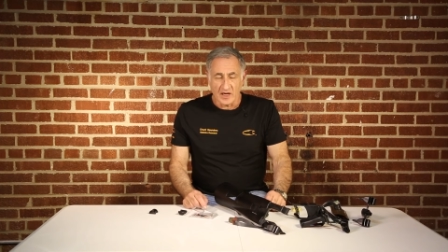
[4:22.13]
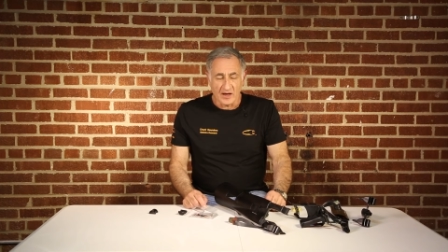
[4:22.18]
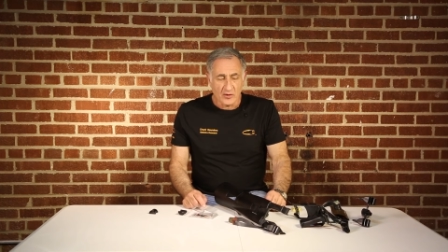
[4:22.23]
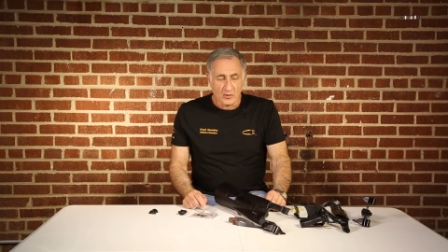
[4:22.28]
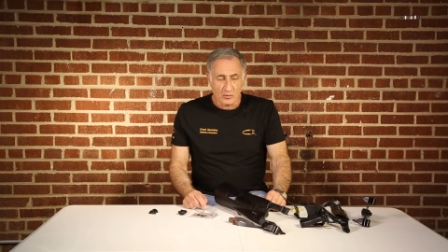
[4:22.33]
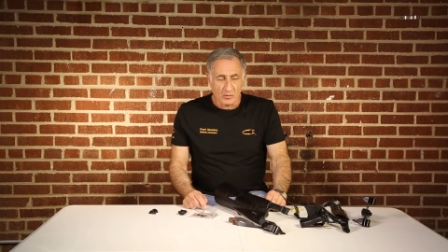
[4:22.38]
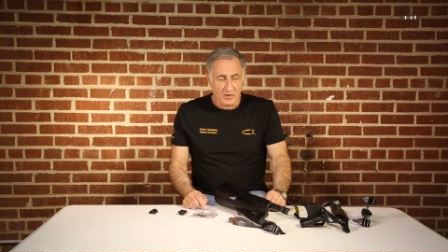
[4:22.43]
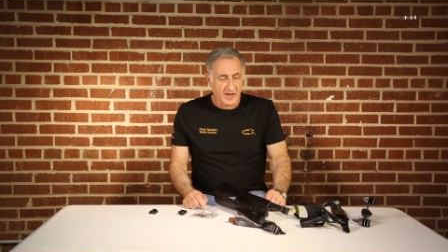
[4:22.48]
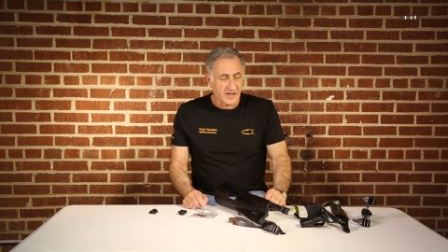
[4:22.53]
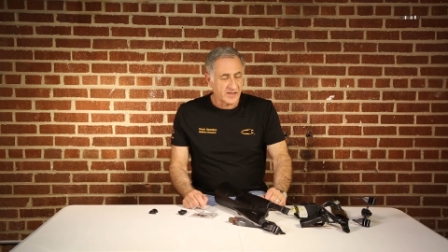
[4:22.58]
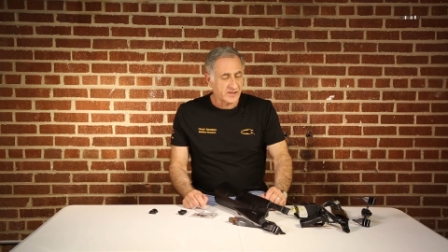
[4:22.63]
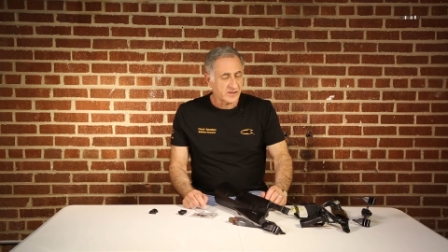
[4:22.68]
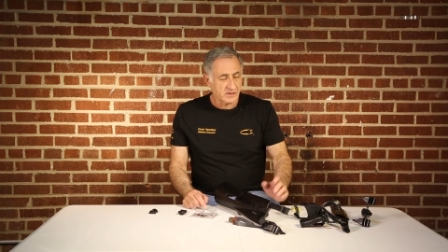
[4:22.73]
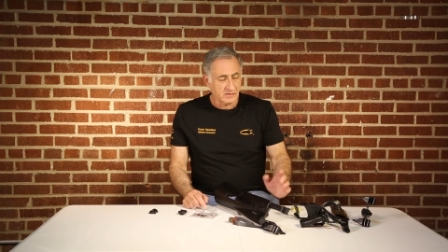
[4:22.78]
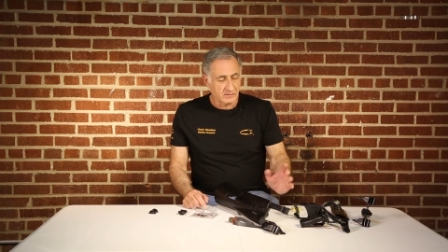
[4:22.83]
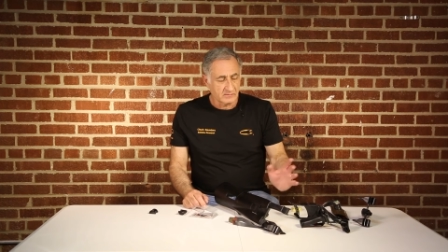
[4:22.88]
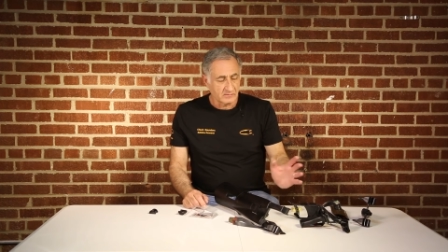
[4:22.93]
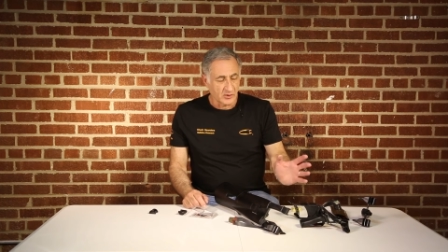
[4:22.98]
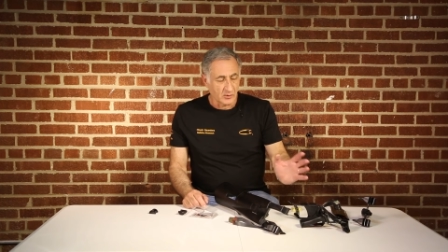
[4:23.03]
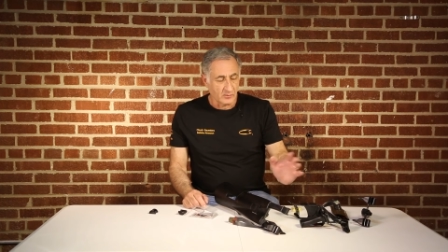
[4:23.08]
Otherwise,
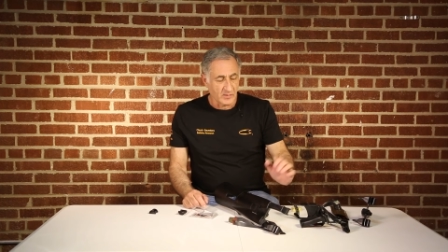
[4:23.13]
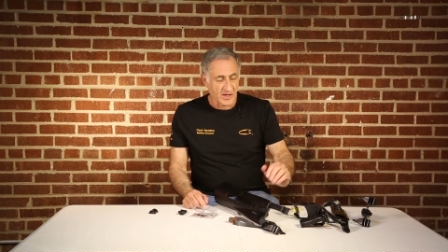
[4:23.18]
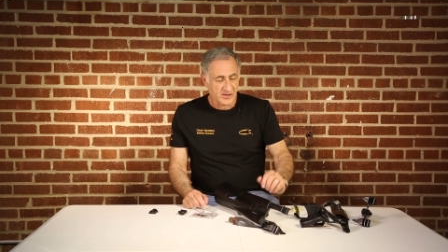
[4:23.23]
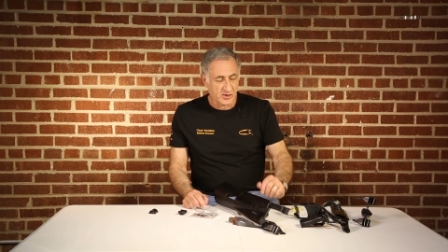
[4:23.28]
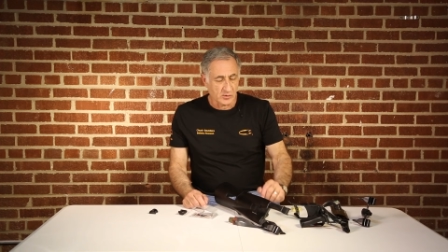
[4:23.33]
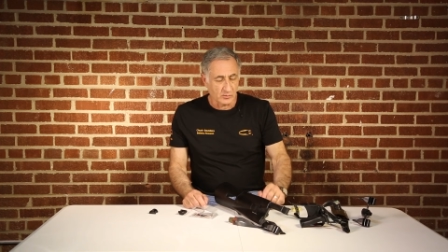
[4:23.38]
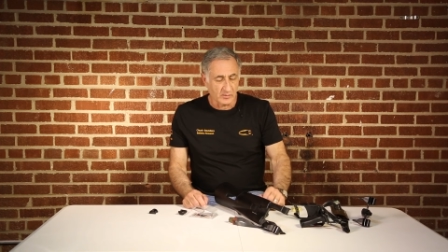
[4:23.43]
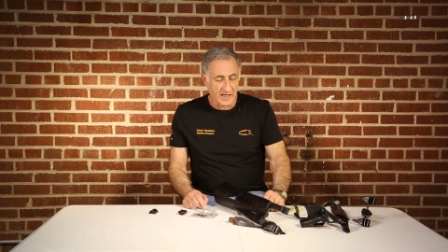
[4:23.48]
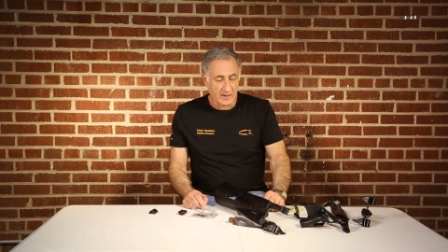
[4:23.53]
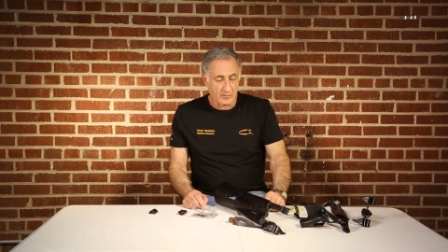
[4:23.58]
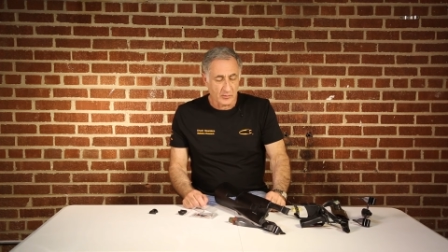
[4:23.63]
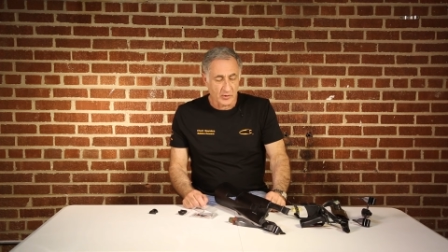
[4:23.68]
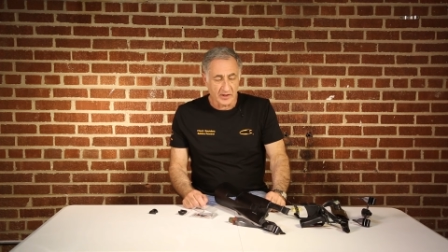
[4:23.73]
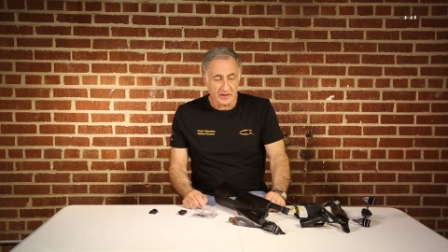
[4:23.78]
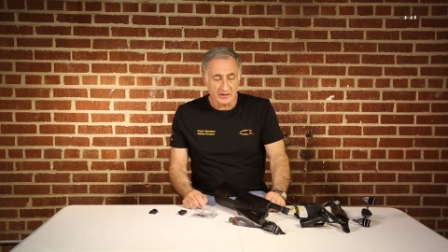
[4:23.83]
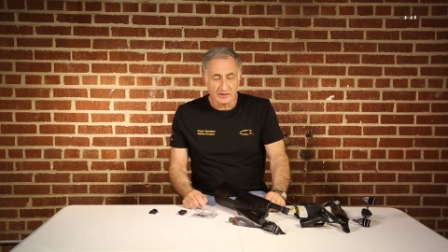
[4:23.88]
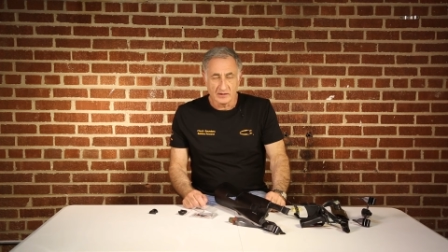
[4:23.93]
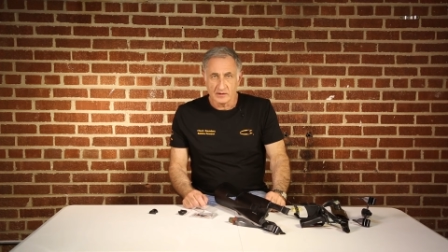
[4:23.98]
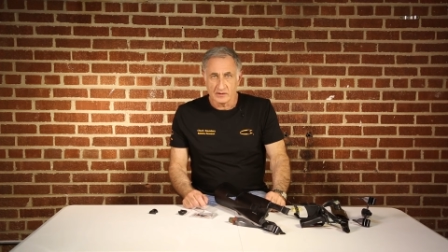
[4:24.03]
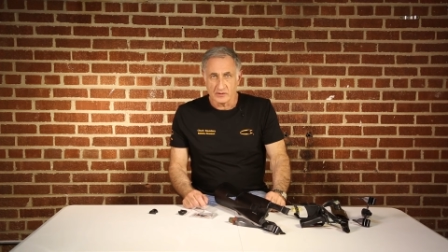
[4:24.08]
your muscle
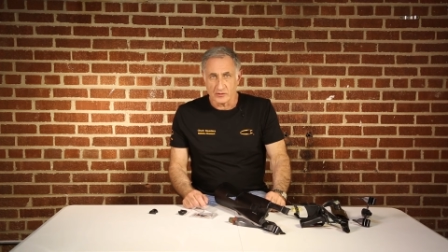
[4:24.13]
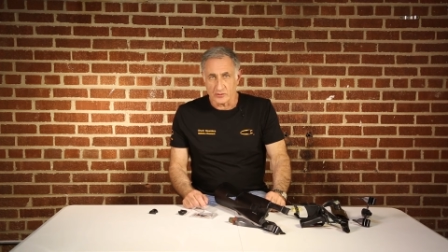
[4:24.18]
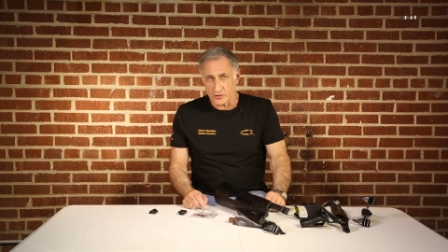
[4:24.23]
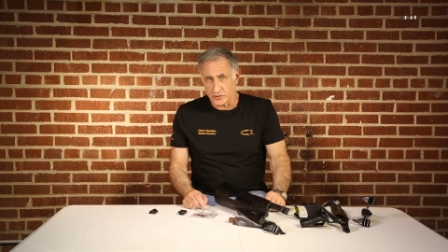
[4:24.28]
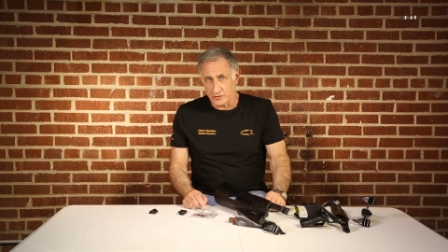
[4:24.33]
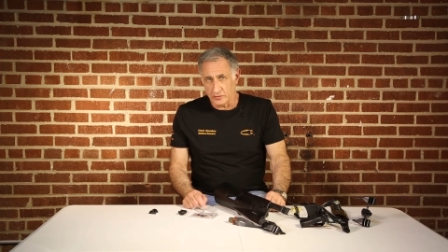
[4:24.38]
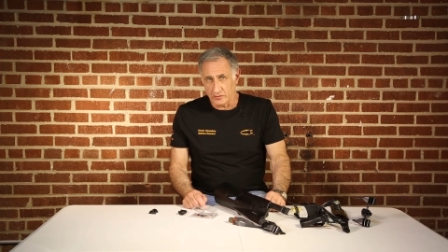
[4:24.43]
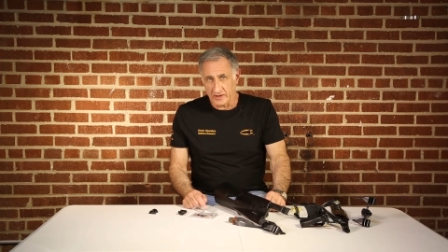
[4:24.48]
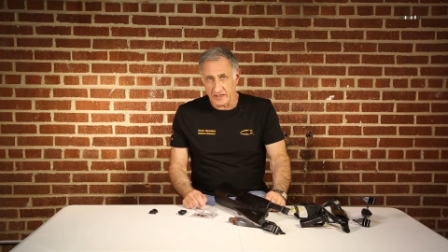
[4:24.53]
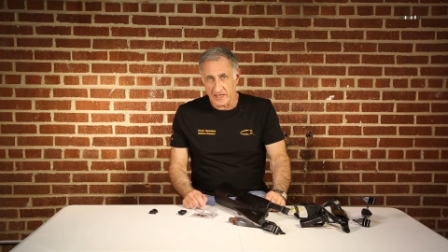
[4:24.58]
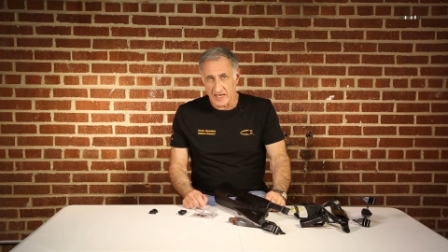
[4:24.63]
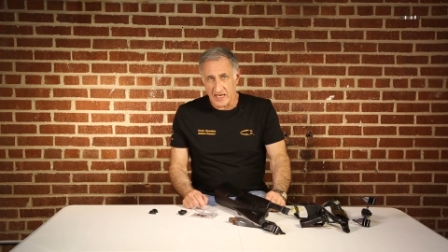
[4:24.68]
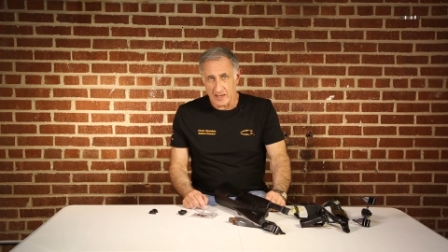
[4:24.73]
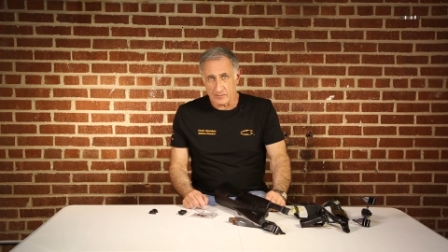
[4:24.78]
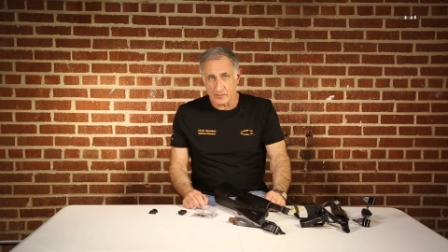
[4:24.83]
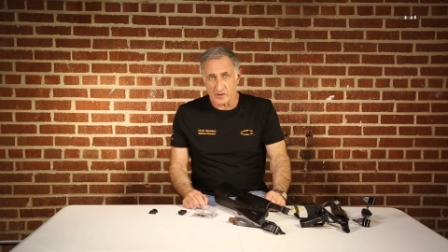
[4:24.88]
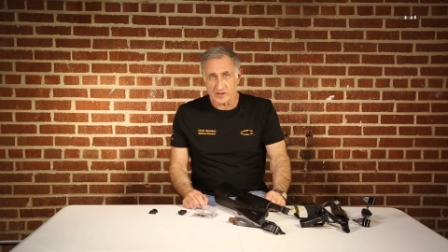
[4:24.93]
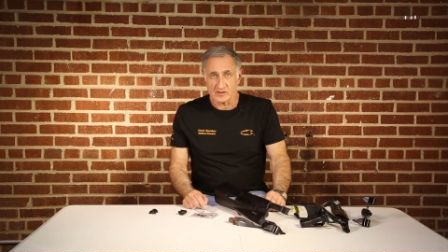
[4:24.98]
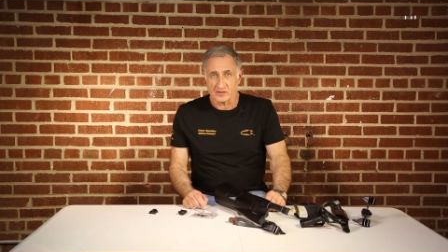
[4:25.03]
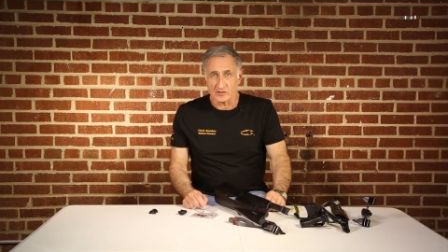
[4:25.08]
memory, your shooting
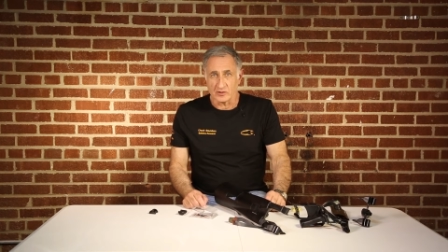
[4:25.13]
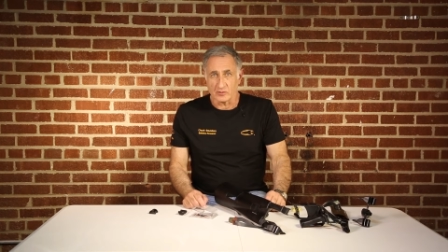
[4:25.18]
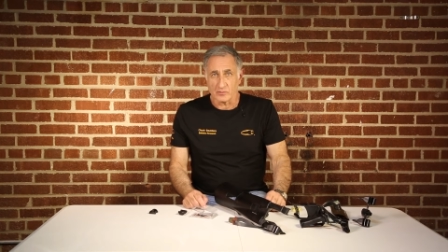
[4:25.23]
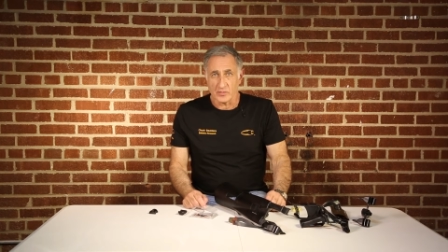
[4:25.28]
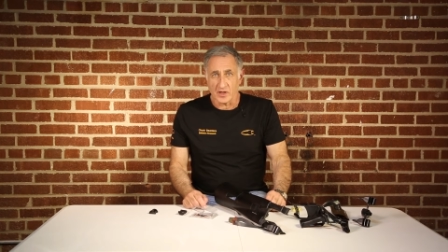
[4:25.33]
habits, and your